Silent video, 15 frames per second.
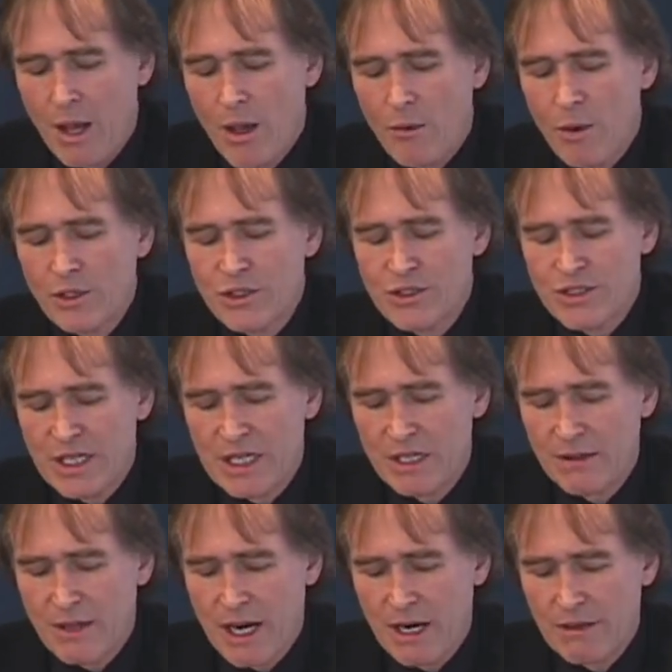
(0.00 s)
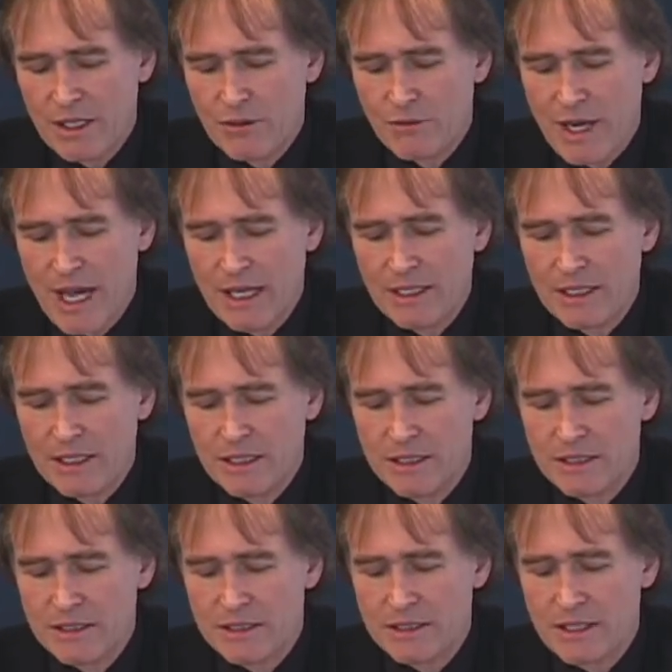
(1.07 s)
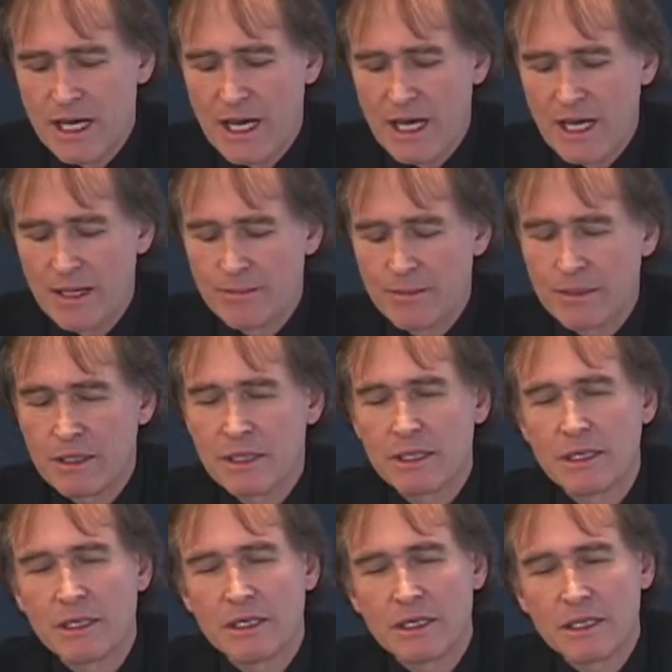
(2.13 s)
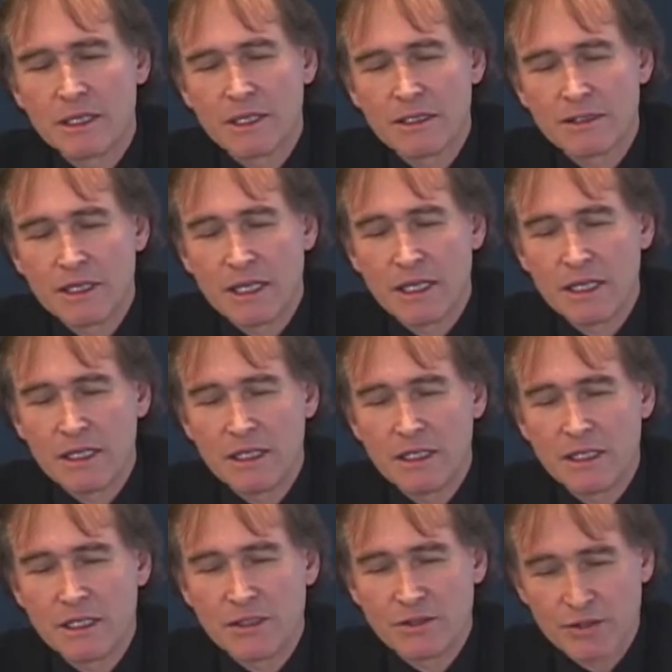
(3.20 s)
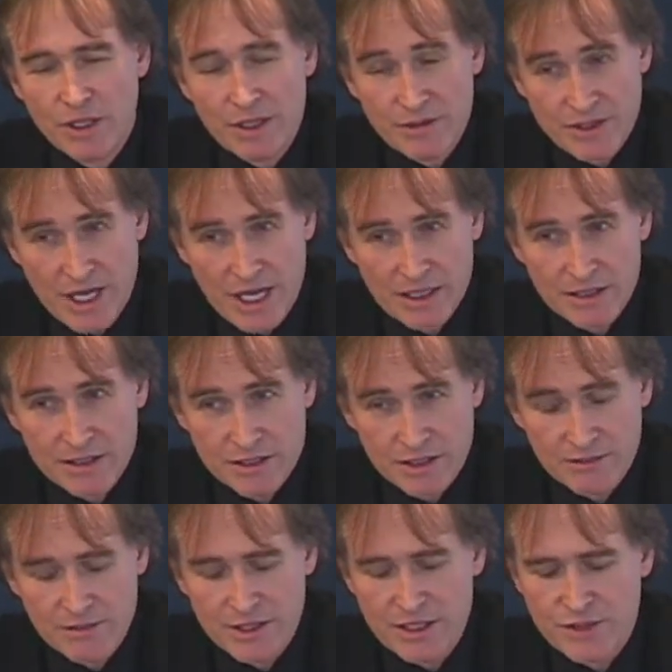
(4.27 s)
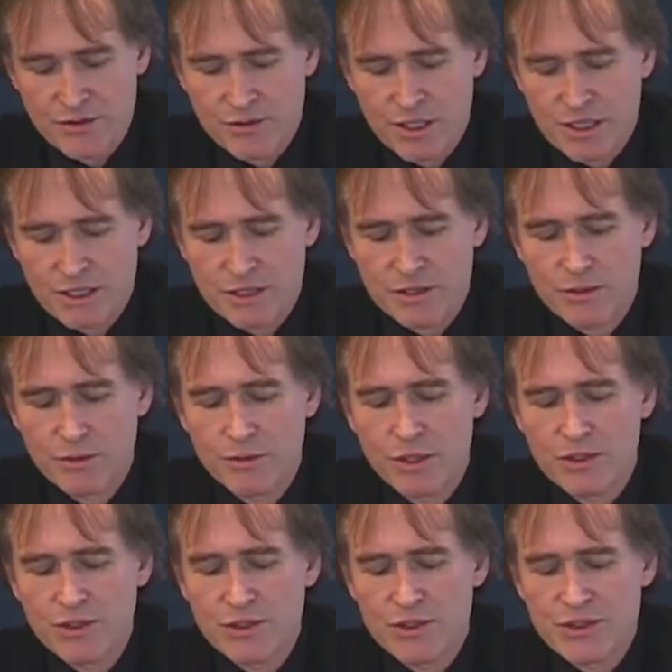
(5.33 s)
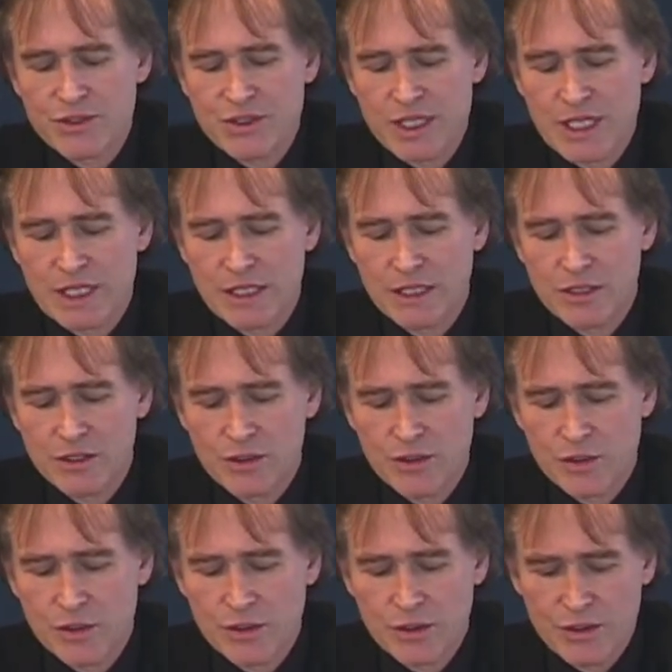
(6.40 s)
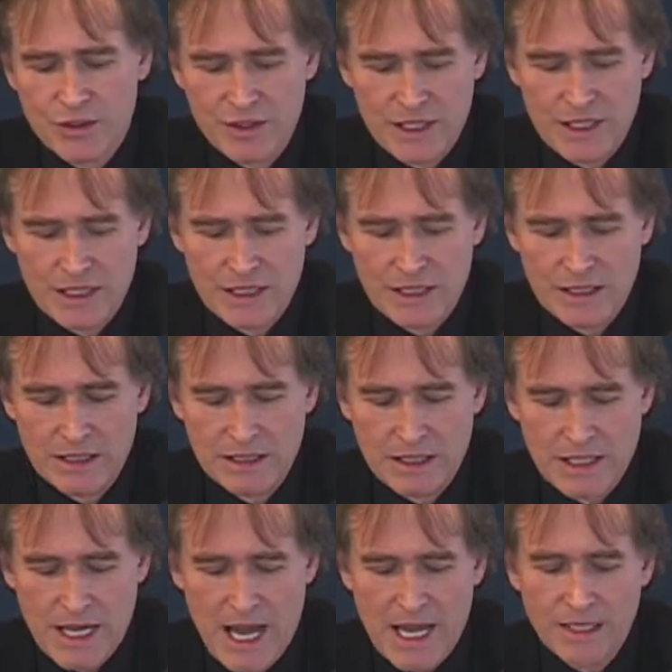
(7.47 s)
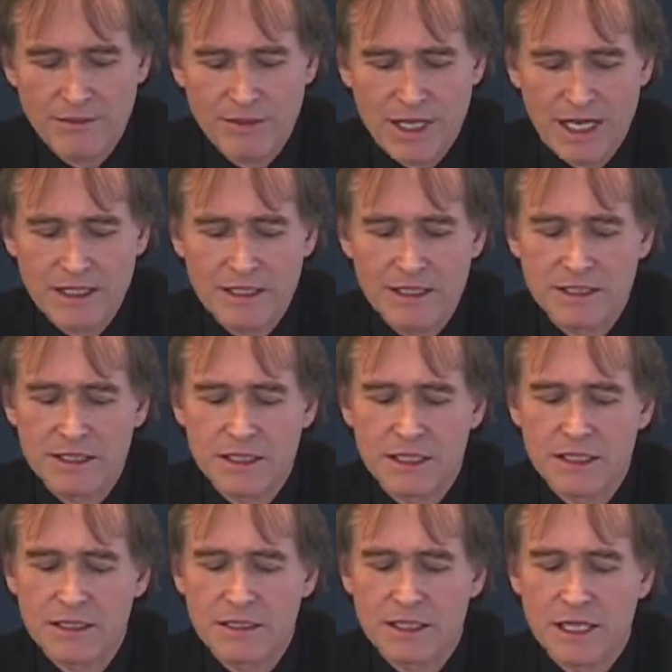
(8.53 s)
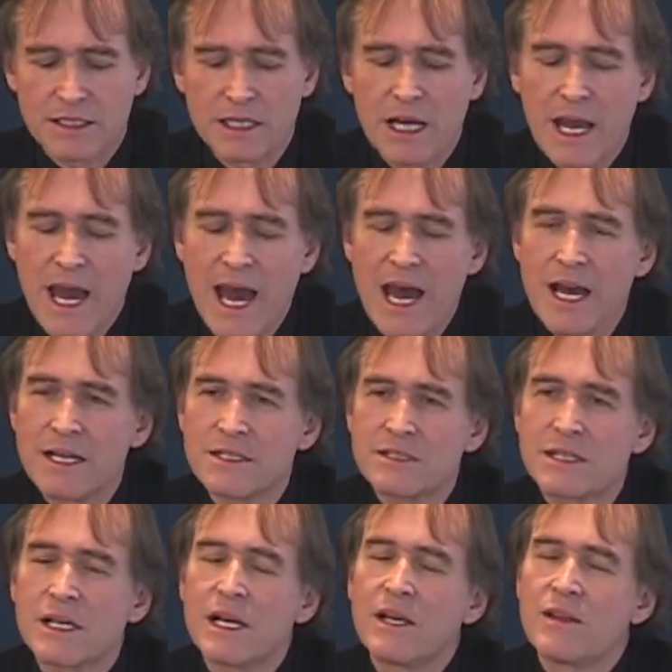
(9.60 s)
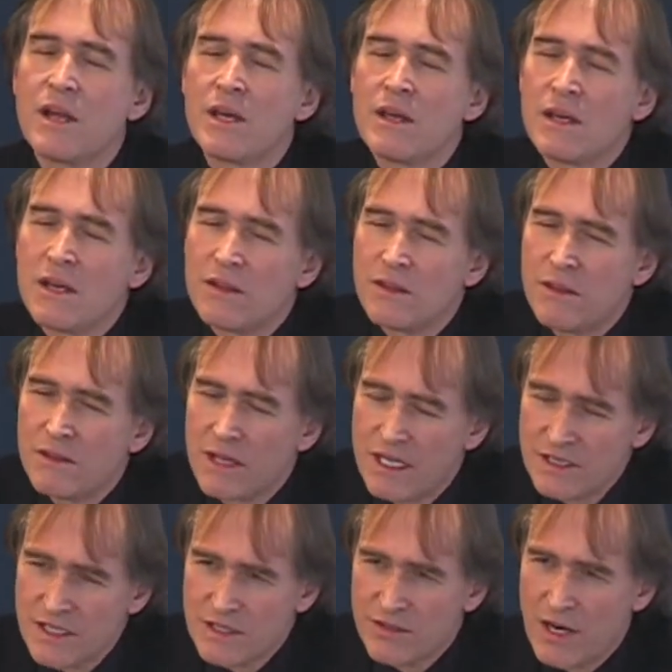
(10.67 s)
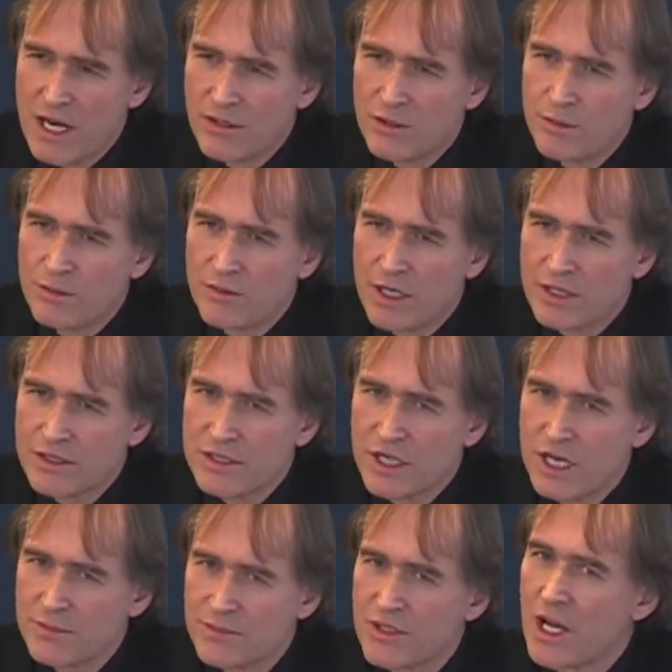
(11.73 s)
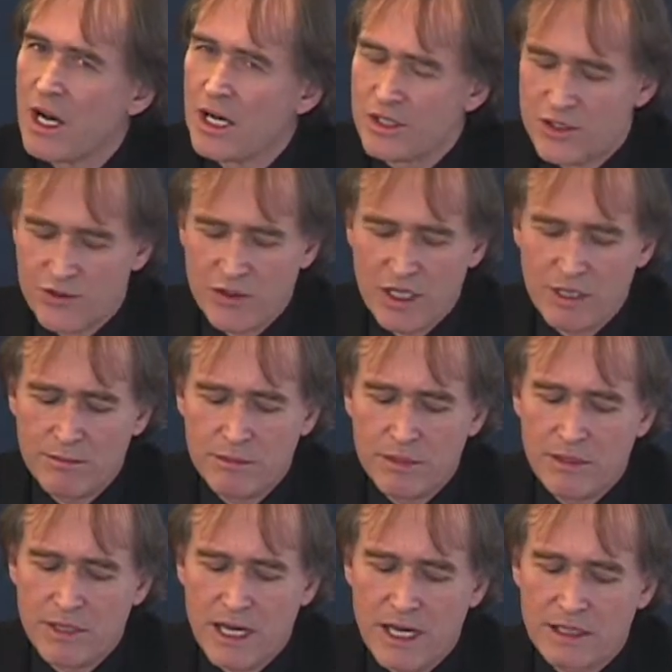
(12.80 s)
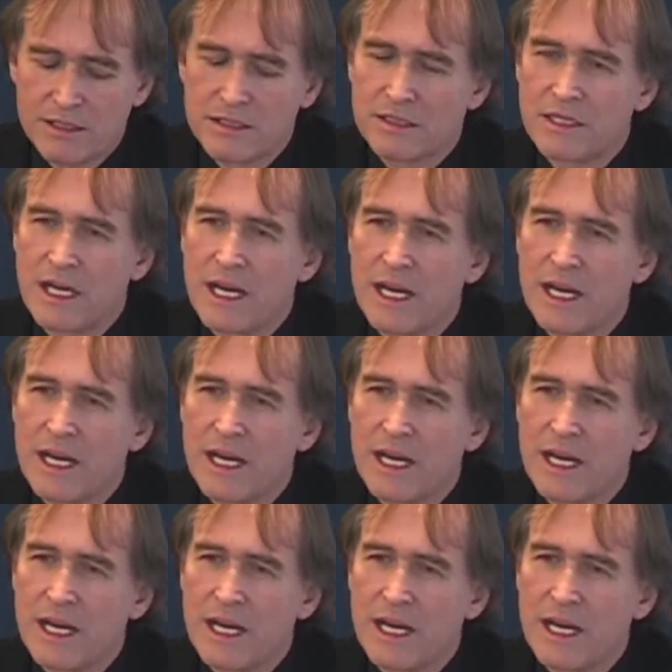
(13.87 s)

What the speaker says: What you see there in red is the degree of sales of these drugs. What you see toward the end of the 80s is that as the SSRI group of drugs comes on stream, that